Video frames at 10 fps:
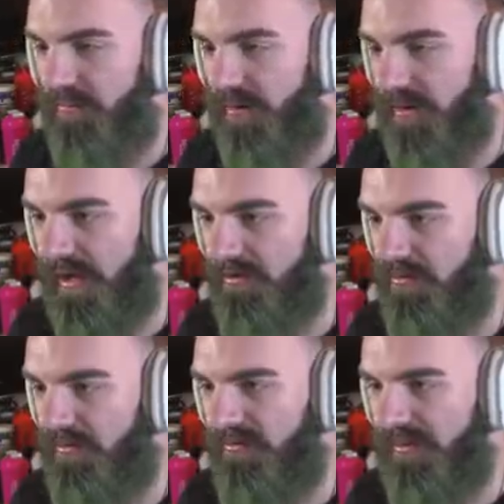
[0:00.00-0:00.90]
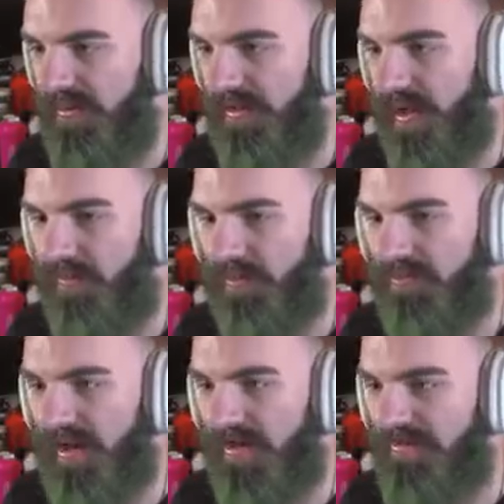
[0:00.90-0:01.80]
But I just want to say, like, I
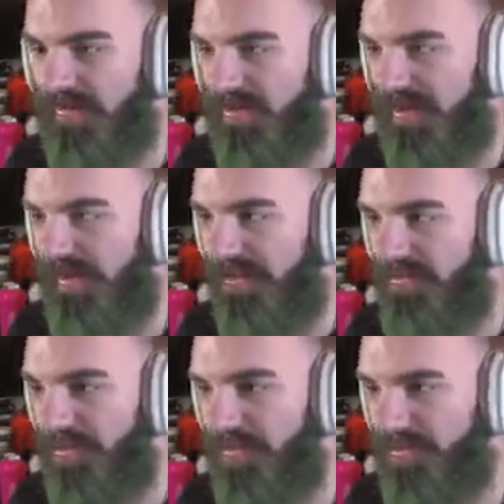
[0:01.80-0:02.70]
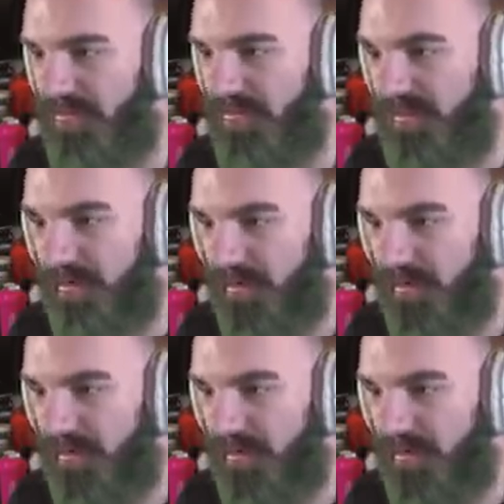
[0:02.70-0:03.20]
wish I had seen that show sooner.